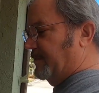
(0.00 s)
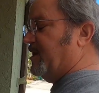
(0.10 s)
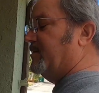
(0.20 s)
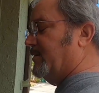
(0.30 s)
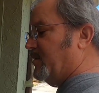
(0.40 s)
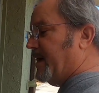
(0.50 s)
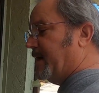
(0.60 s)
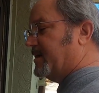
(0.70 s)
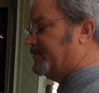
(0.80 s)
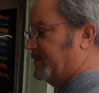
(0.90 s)
Well, let me
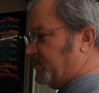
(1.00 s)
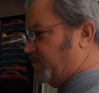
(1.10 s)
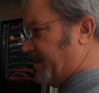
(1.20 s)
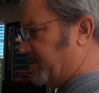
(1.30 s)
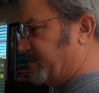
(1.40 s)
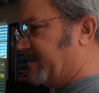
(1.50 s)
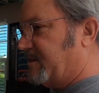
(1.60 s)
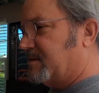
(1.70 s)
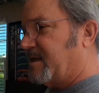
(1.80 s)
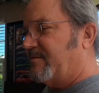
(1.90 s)
back up a little bit.
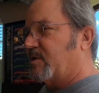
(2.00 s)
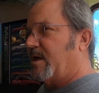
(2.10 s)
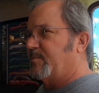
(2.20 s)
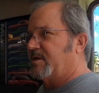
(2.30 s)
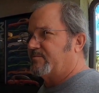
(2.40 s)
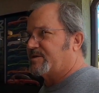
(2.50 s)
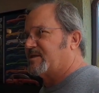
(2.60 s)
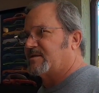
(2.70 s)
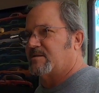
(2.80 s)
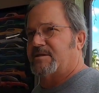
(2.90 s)
67, I believe, was
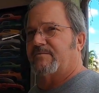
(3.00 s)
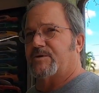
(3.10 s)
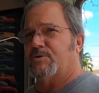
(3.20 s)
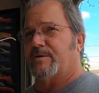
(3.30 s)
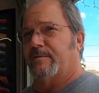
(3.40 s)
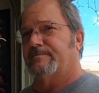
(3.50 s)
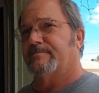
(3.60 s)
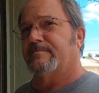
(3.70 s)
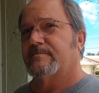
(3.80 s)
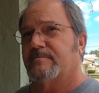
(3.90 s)
67 Cougar.
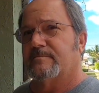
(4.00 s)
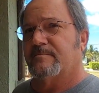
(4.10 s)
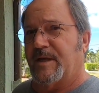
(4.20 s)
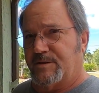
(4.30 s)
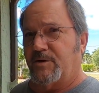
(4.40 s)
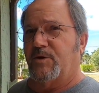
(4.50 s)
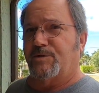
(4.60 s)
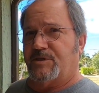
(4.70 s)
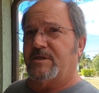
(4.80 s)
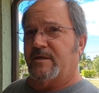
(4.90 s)
And so
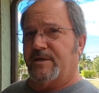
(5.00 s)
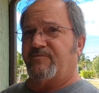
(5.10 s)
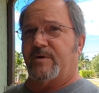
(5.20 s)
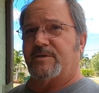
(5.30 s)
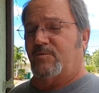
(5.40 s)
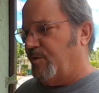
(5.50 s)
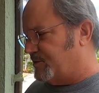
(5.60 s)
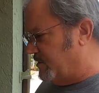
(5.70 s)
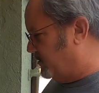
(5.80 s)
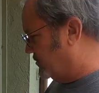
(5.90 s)
you'll see a difference. You won't see